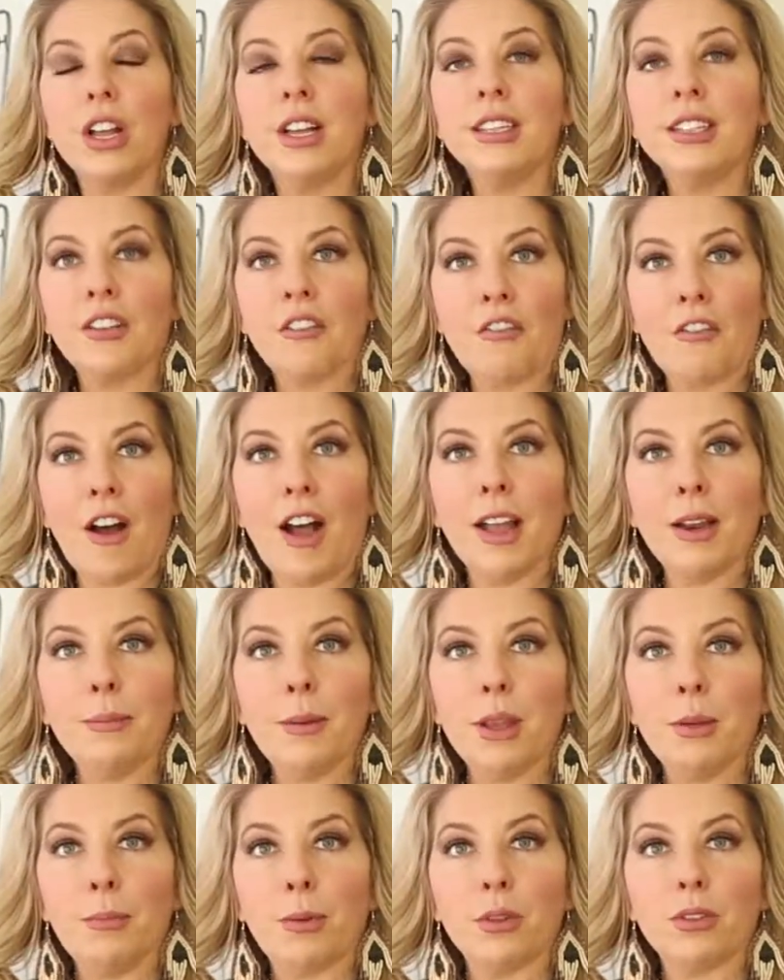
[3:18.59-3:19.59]
to find
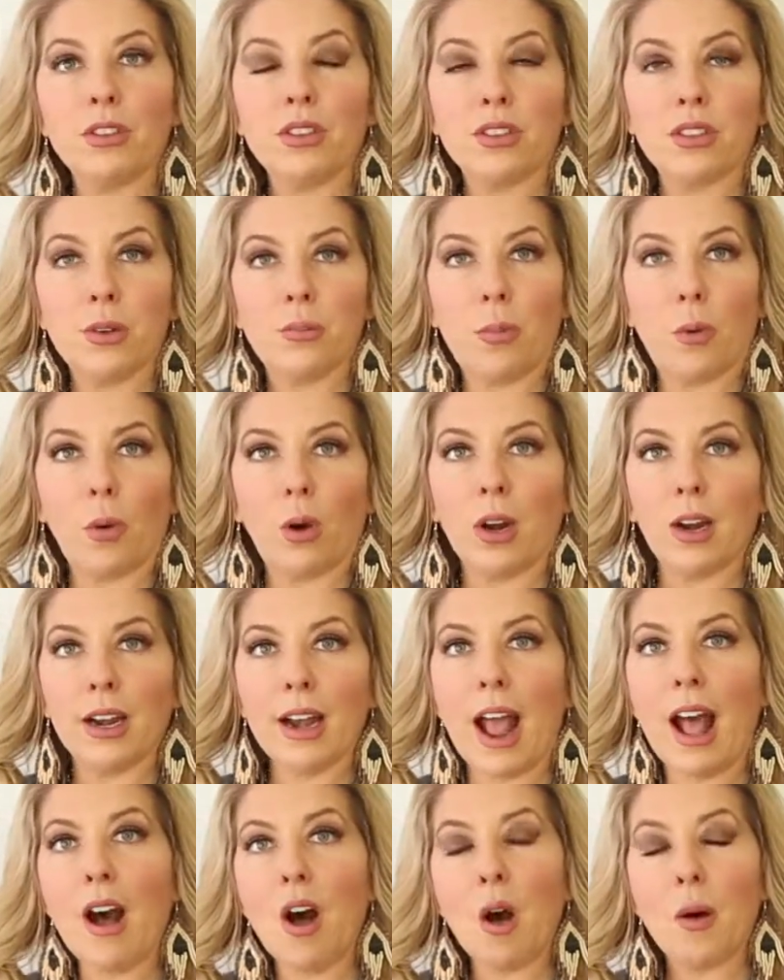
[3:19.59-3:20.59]
people to support
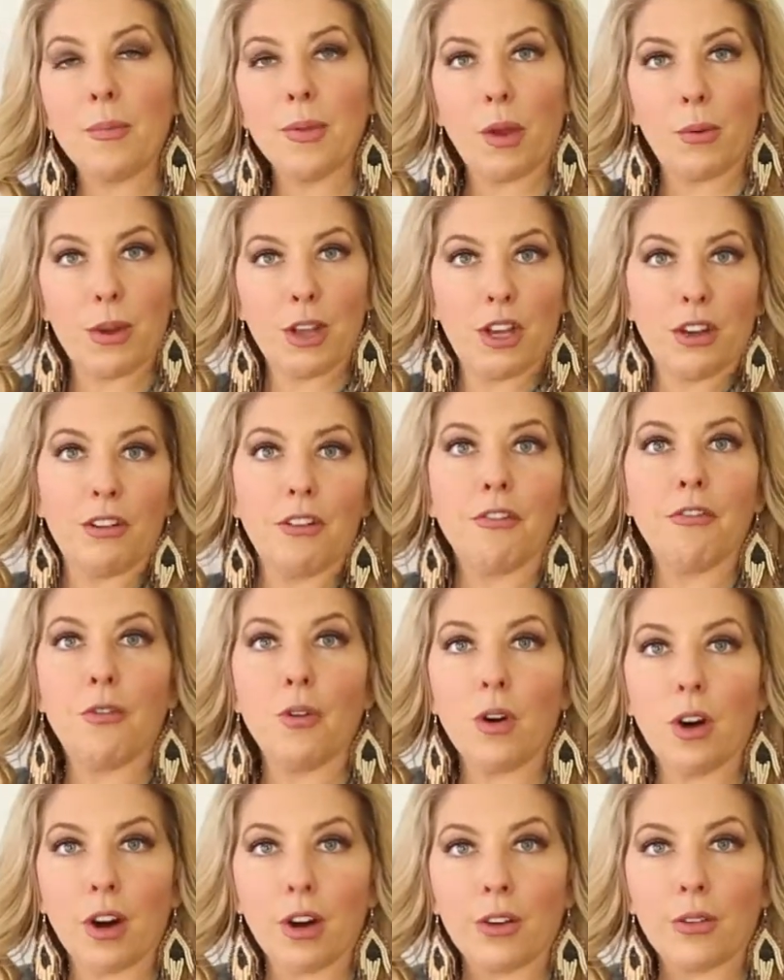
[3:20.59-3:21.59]
and help that we could
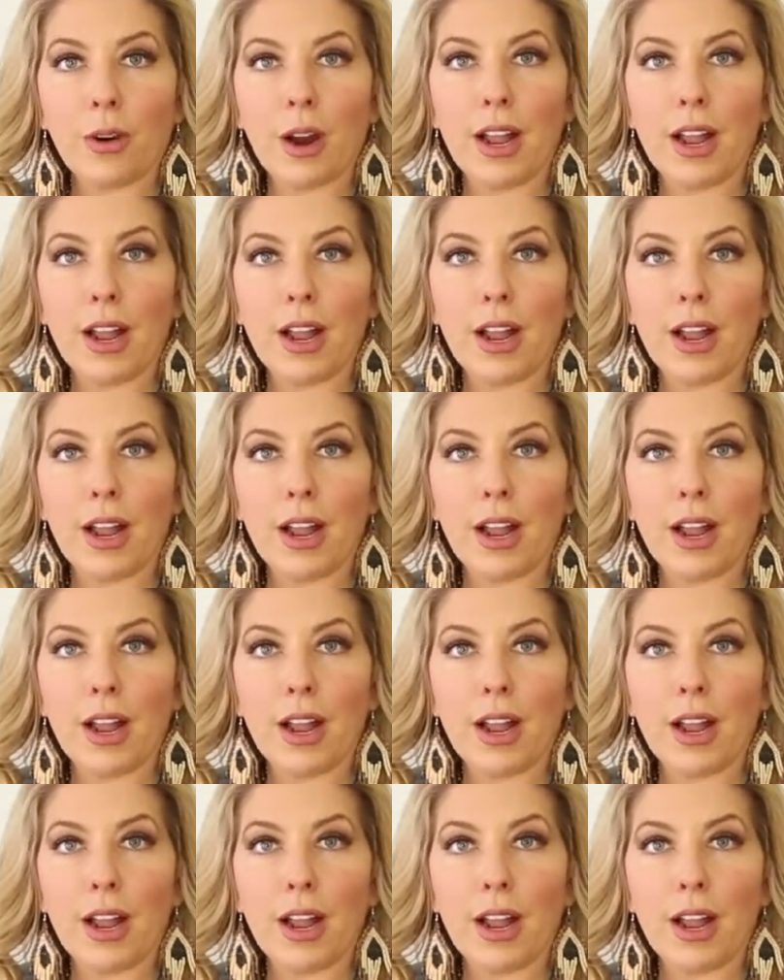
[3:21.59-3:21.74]
afford,